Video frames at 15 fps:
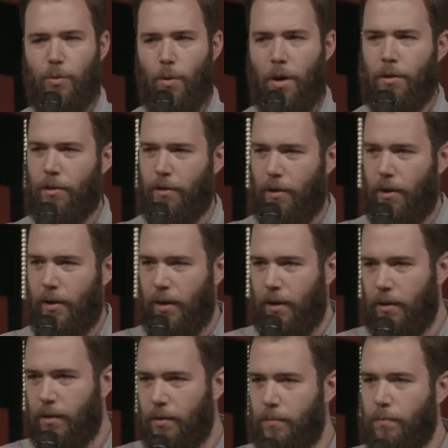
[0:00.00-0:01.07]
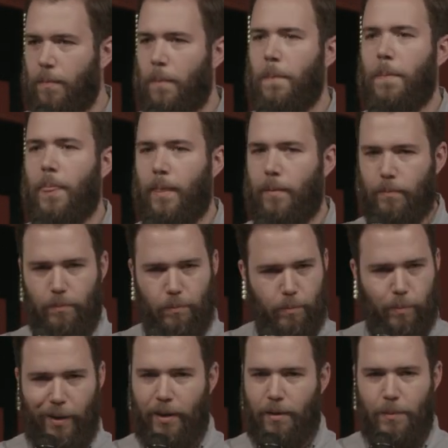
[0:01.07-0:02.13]
1.30
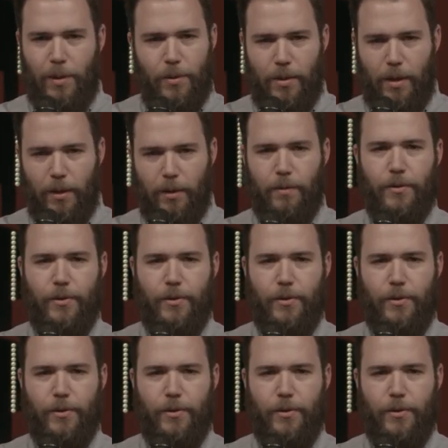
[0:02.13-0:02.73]
playing music.